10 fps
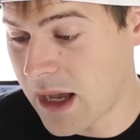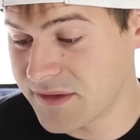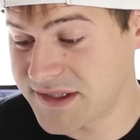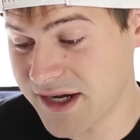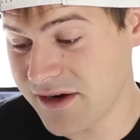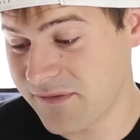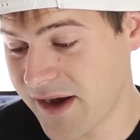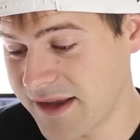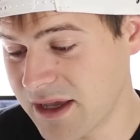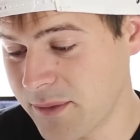I was
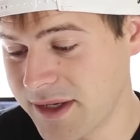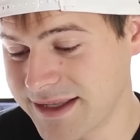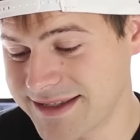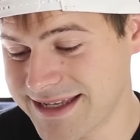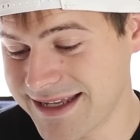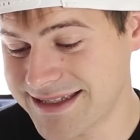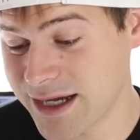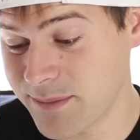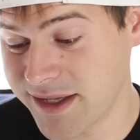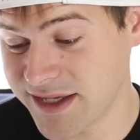terrified that we'd get sent
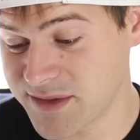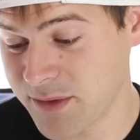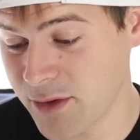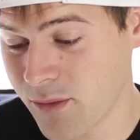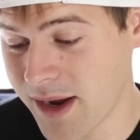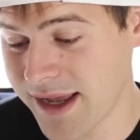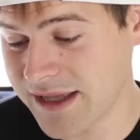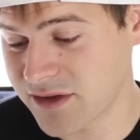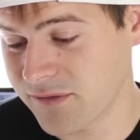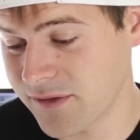out because we were right
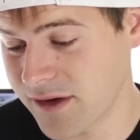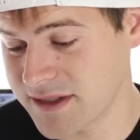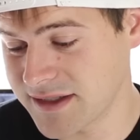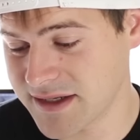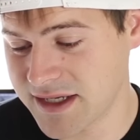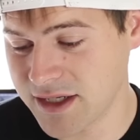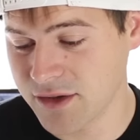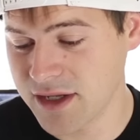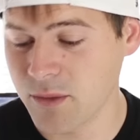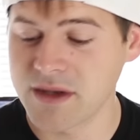at the front and
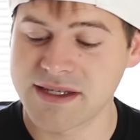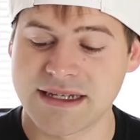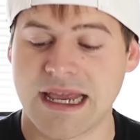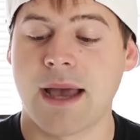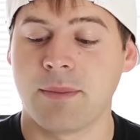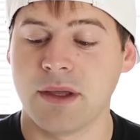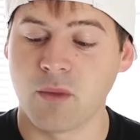security wasn't happy